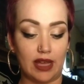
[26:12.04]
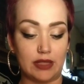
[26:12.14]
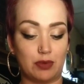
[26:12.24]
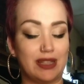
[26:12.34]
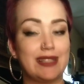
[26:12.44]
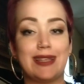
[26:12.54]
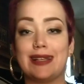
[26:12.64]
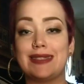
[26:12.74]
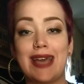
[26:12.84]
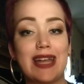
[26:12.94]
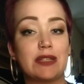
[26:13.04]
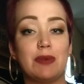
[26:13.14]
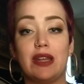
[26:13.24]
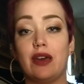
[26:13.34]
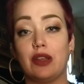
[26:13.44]
It's releasing
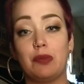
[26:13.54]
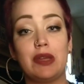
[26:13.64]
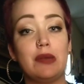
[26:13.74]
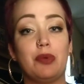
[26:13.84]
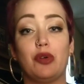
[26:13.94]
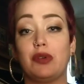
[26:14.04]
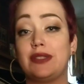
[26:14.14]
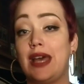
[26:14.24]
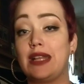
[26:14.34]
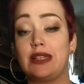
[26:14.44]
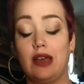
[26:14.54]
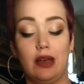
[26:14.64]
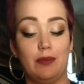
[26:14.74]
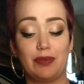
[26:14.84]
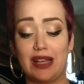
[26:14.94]
attachment to other people,
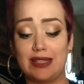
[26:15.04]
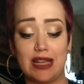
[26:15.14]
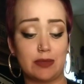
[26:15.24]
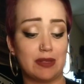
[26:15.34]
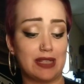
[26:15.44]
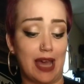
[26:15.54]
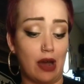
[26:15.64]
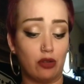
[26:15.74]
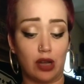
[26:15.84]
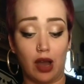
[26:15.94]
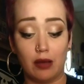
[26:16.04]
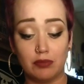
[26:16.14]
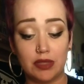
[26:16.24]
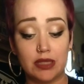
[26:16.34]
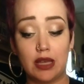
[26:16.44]
attachment to
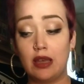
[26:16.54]
outcomes,